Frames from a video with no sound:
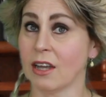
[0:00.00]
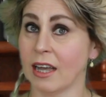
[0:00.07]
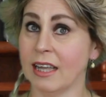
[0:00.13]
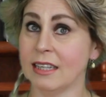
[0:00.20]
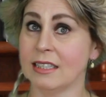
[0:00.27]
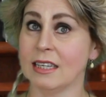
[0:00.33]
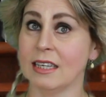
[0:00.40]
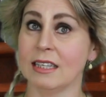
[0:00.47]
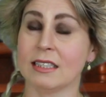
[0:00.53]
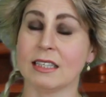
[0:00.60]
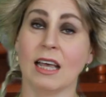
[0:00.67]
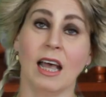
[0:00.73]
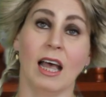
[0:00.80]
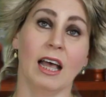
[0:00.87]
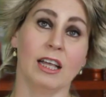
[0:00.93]
read it
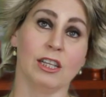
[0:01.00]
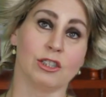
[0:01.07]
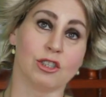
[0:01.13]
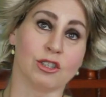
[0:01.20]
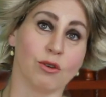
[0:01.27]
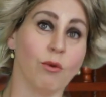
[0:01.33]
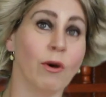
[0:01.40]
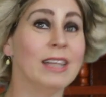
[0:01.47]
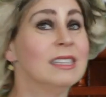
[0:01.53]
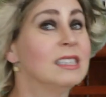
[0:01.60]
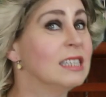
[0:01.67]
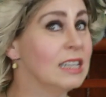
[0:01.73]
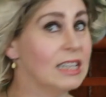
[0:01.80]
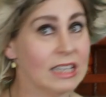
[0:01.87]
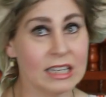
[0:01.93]

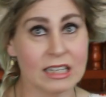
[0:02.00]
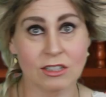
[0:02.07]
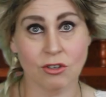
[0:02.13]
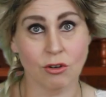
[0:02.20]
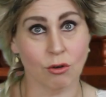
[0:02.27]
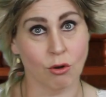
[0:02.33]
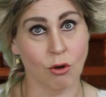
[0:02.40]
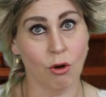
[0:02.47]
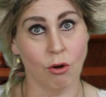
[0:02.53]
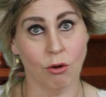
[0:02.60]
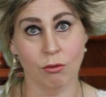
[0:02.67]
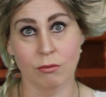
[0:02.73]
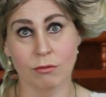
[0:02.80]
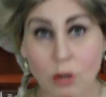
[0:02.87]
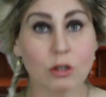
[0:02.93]
20 years
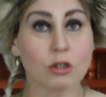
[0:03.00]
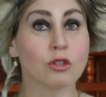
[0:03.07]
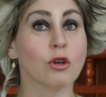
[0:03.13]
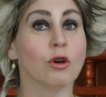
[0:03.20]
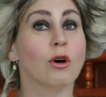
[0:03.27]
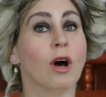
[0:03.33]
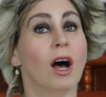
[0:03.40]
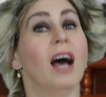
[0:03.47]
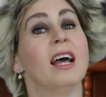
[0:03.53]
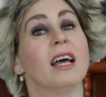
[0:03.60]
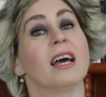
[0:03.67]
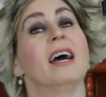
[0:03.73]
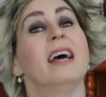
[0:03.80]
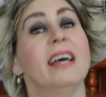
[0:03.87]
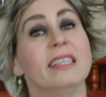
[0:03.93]
ago. So
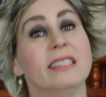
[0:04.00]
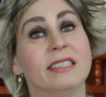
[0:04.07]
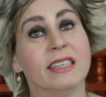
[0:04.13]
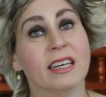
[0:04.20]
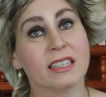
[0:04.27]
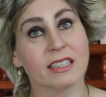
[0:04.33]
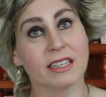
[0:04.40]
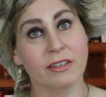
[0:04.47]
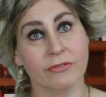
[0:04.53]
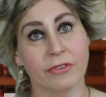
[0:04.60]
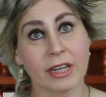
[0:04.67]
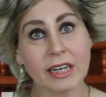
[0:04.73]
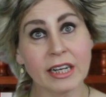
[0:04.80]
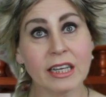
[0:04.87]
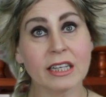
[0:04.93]
I read Death in
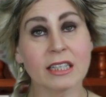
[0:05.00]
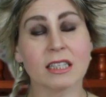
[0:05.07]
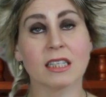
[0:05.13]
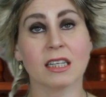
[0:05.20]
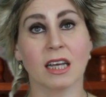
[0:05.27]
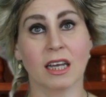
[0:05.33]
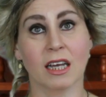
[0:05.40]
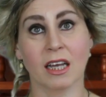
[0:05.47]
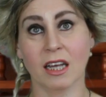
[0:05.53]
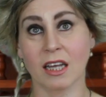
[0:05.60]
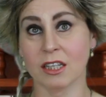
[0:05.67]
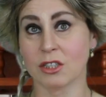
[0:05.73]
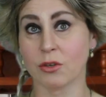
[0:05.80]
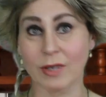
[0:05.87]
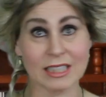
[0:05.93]
Venice
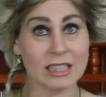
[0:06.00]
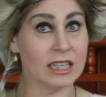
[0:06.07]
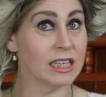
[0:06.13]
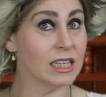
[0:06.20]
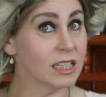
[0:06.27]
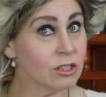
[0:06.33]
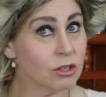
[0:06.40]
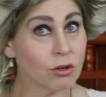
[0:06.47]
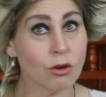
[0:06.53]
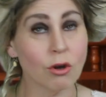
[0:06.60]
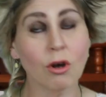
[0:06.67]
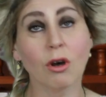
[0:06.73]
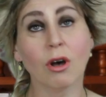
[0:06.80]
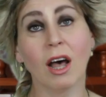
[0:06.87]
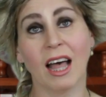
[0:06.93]
20 years
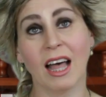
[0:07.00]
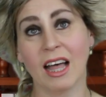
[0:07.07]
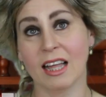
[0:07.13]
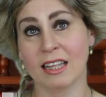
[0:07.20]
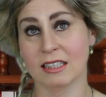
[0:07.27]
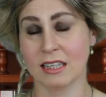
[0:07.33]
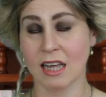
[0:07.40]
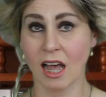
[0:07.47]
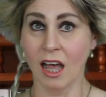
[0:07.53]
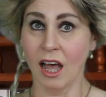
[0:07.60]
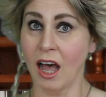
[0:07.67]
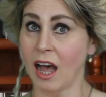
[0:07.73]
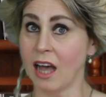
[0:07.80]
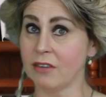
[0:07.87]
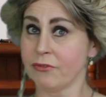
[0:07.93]
ago, and
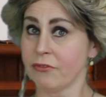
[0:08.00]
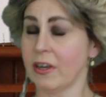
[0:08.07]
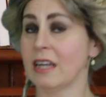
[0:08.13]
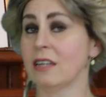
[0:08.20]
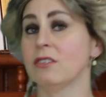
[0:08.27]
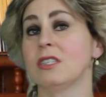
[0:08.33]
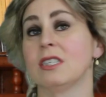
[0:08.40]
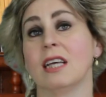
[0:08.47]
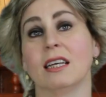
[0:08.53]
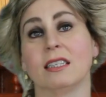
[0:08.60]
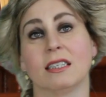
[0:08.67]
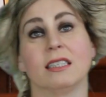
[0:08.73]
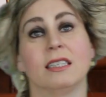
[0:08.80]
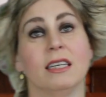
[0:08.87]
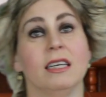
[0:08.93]
I found
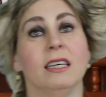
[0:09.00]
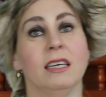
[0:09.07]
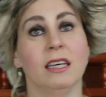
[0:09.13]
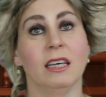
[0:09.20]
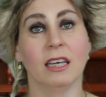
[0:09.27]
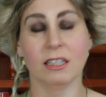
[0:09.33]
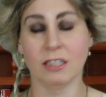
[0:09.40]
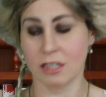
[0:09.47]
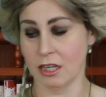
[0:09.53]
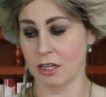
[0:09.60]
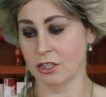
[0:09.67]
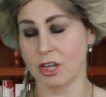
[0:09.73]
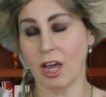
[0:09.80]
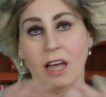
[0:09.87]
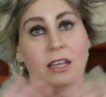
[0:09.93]
that
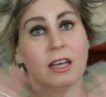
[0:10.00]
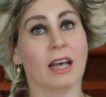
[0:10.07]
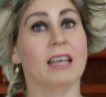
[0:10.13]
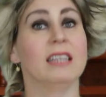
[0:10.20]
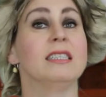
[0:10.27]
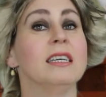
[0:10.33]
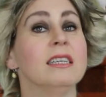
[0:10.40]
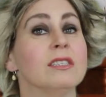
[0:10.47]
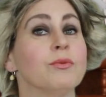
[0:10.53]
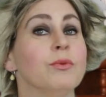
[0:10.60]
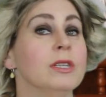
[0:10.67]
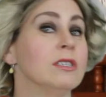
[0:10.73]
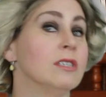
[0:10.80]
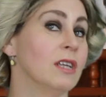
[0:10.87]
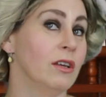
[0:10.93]
I read it
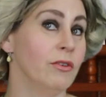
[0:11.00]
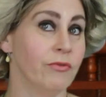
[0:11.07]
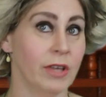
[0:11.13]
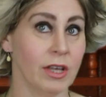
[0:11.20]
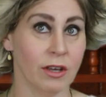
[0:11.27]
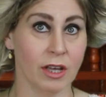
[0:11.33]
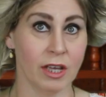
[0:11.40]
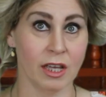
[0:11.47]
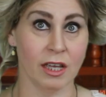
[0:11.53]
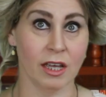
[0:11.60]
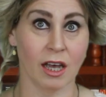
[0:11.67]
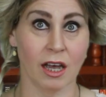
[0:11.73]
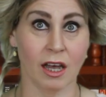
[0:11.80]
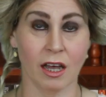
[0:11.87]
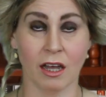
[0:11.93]
with a very